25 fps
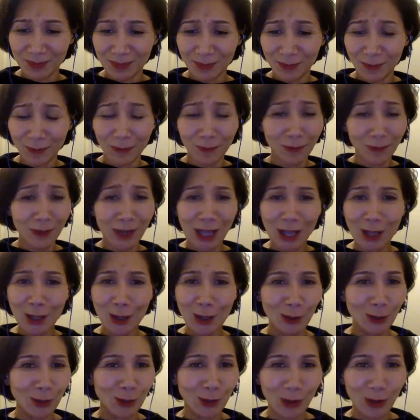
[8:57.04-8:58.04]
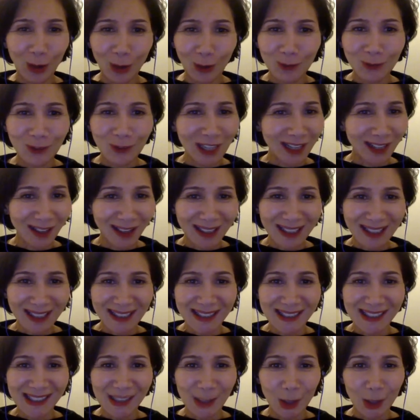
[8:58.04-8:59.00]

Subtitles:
flow of clients